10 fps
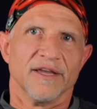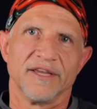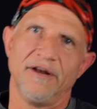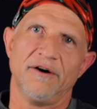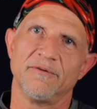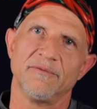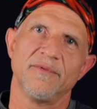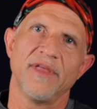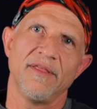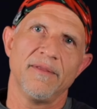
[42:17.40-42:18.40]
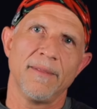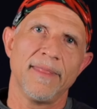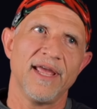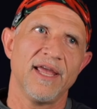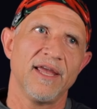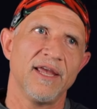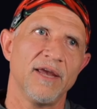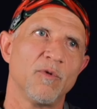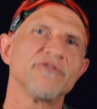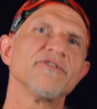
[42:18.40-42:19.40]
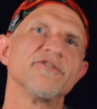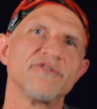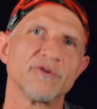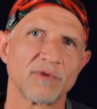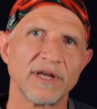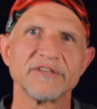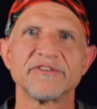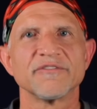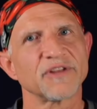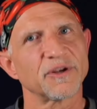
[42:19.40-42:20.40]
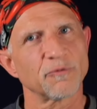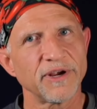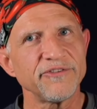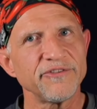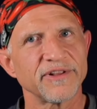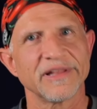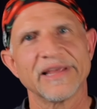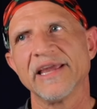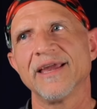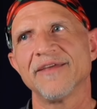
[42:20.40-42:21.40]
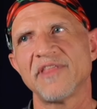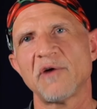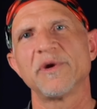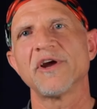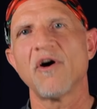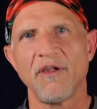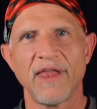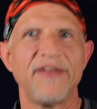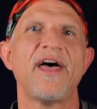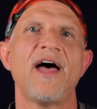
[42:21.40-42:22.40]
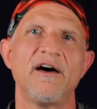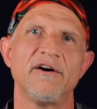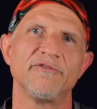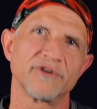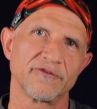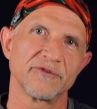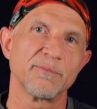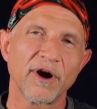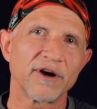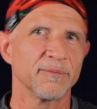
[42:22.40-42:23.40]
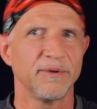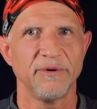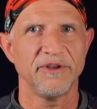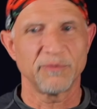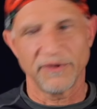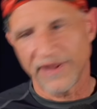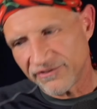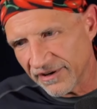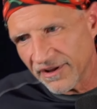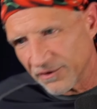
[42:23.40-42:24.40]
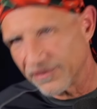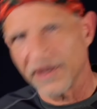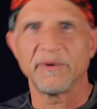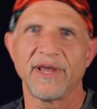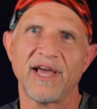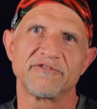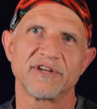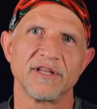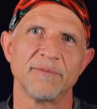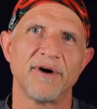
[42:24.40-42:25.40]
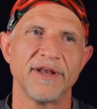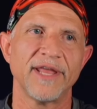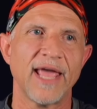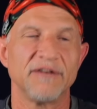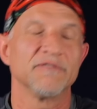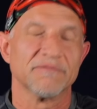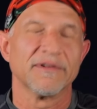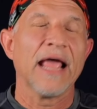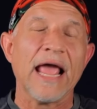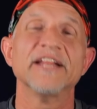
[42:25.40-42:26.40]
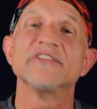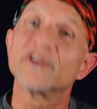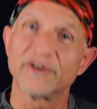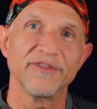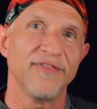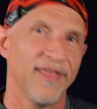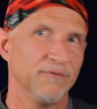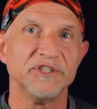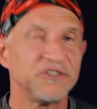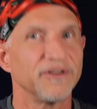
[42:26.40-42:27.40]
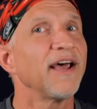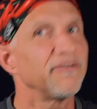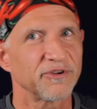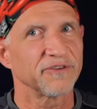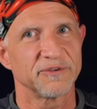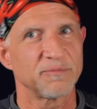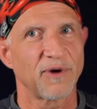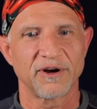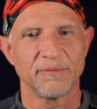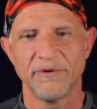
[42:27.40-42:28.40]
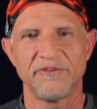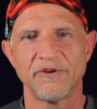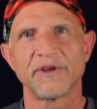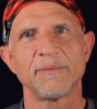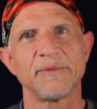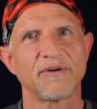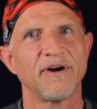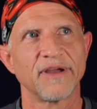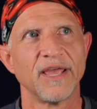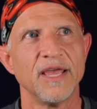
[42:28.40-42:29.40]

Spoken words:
it wasn't until relatively recently that we all had to have surface marker buoys. Well, that's another thing we have to clip on. And it's a good thing. We should have surface marker buoys. Don't get me wrong.